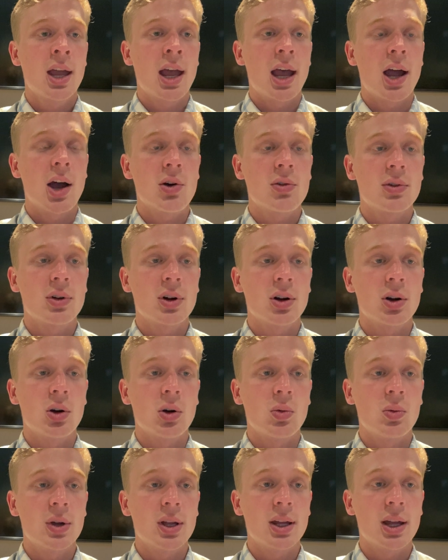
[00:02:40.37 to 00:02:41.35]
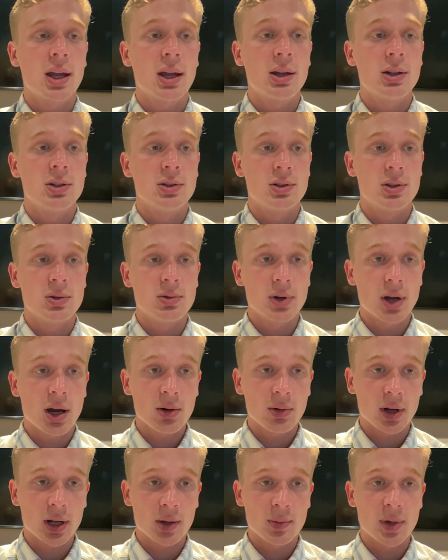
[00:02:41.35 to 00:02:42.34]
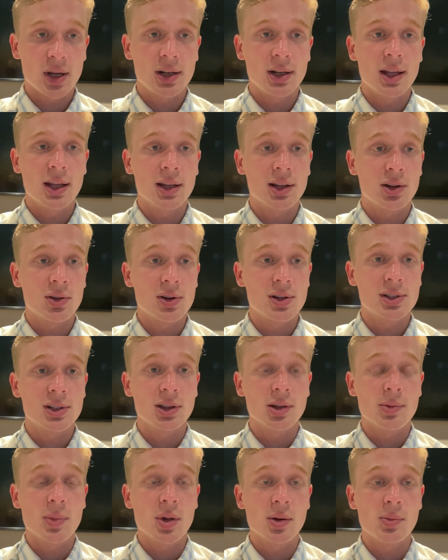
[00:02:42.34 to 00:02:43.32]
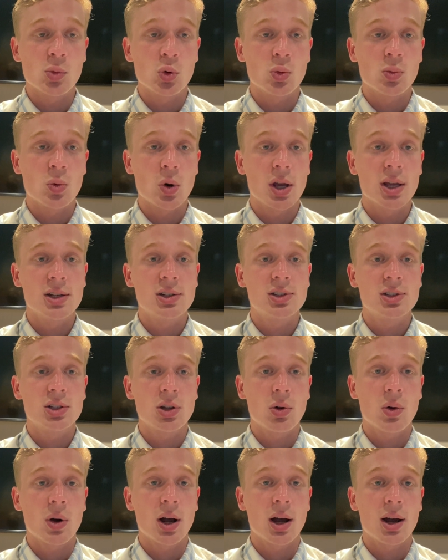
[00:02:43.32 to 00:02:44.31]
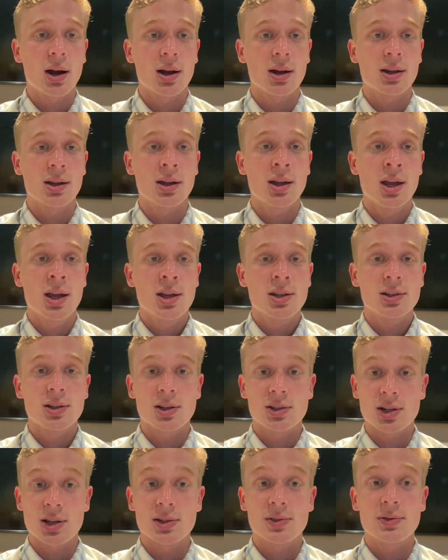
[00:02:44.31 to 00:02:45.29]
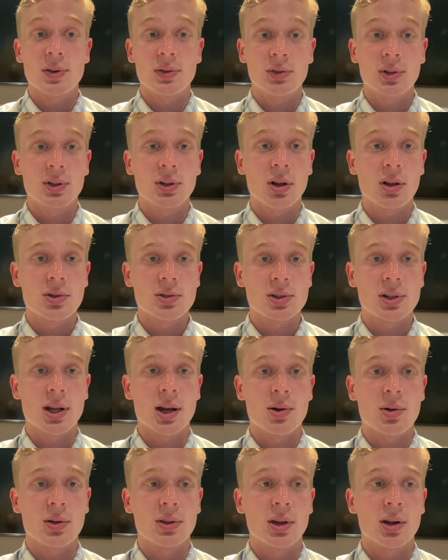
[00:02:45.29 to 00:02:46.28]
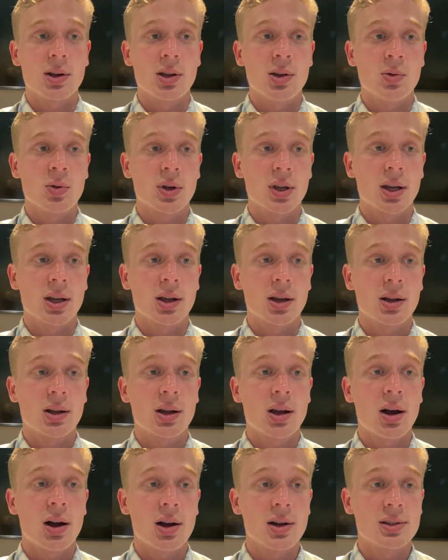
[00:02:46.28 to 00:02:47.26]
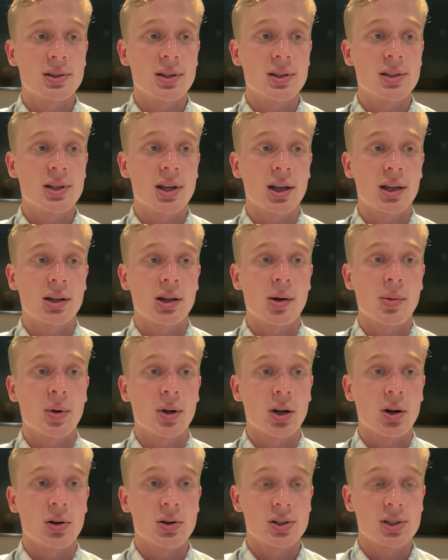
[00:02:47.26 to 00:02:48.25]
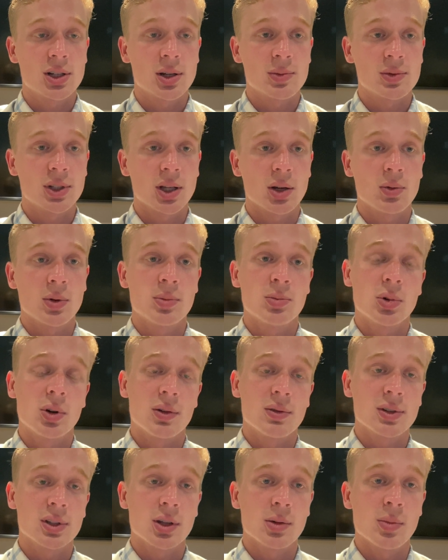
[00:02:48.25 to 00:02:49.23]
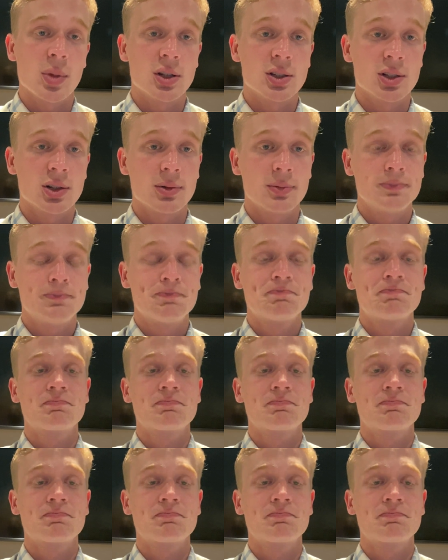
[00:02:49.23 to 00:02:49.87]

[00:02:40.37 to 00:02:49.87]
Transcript: However, we do not recommend increasing the minimum wage so high, such as $15 an hour, that it would cause these economic hardships that we previously mentioned.